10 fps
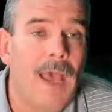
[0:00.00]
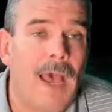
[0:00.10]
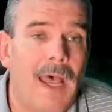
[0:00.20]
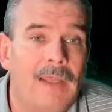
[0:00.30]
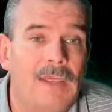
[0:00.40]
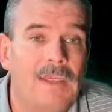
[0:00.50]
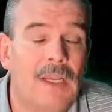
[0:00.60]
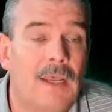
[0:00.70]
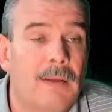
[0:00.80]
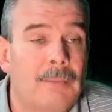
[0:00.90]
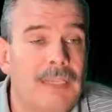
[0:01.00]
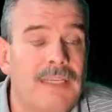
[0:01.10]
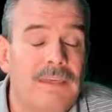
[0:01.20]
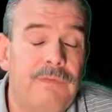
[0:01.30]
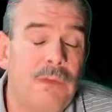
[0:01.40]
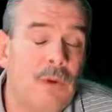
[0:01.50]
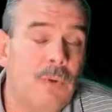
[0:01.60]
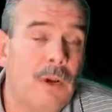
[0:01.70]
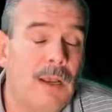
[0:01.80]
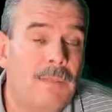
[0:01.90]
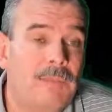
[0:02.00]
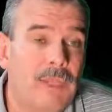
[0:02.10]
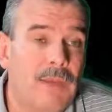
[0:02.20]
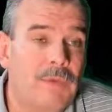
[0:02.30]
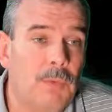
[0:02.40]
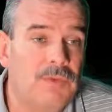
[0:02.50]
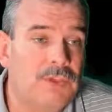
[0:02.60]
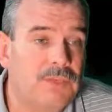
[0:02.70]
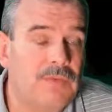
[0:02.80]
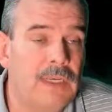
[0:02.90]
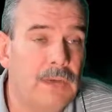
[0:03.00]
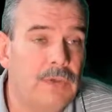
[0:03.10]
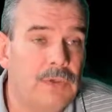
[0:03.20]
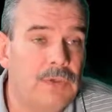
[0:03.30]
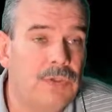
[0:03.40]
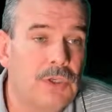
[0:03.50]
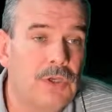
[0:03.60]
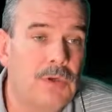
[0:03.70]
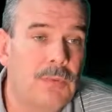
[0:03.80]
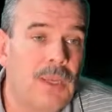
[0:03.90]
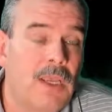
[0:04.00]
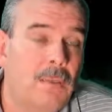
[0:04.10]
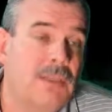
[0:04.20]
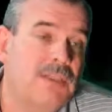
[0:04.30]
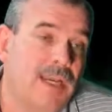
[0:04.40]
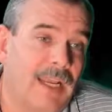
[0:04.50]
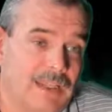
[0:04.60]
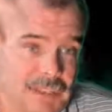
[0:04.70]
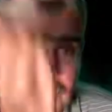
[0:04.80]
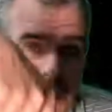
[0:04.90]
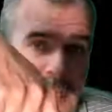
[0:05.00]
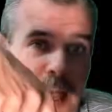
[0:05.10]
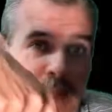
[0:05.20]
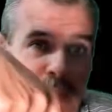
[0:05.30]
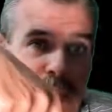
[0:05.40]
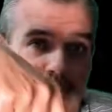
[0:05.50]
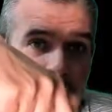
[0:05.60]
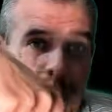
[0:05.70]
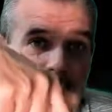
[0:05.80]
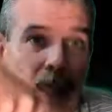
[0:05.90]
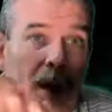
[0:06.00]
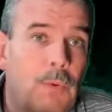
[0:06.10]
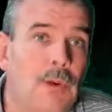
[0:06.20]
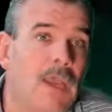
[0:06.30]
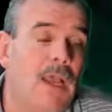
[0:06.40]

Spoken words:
And please, if you're watching this video on YouTube, please can I ask you to like the video below.